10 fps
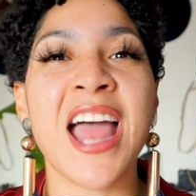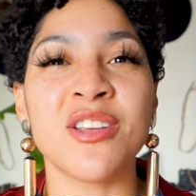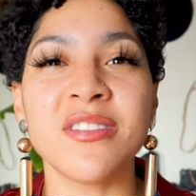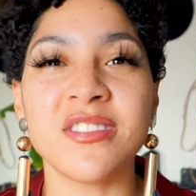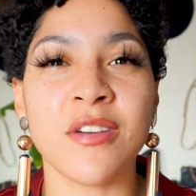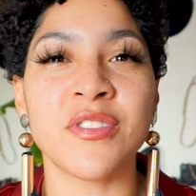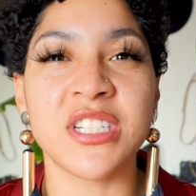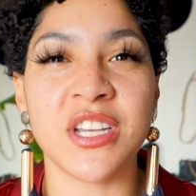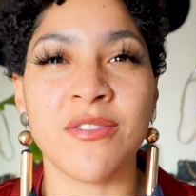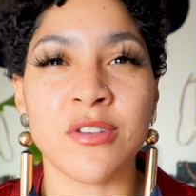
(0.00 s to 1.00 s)
and you deserve to
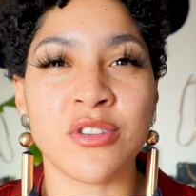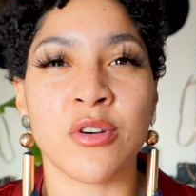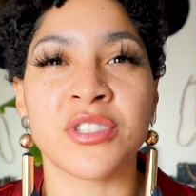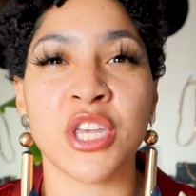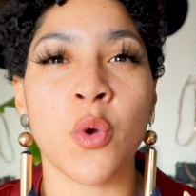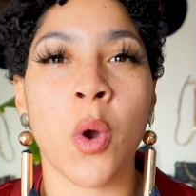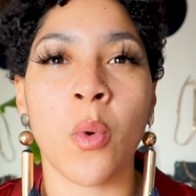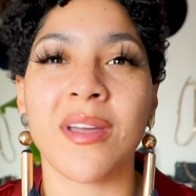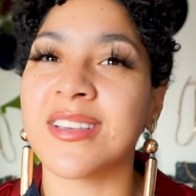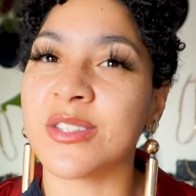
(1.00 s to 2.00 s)
achieve those goals that you are
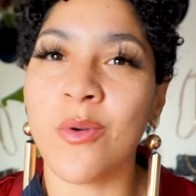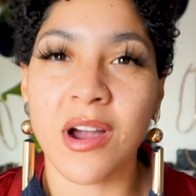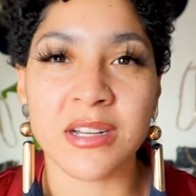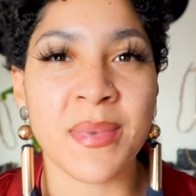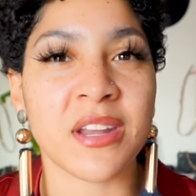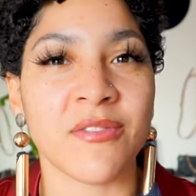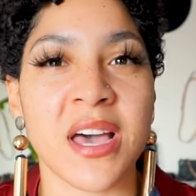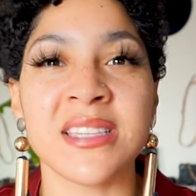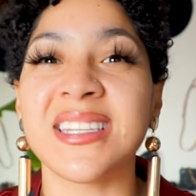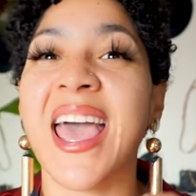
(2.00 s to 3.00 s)
working so hard to
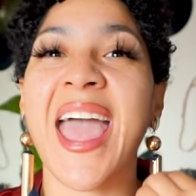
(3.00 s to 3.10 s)
manifest.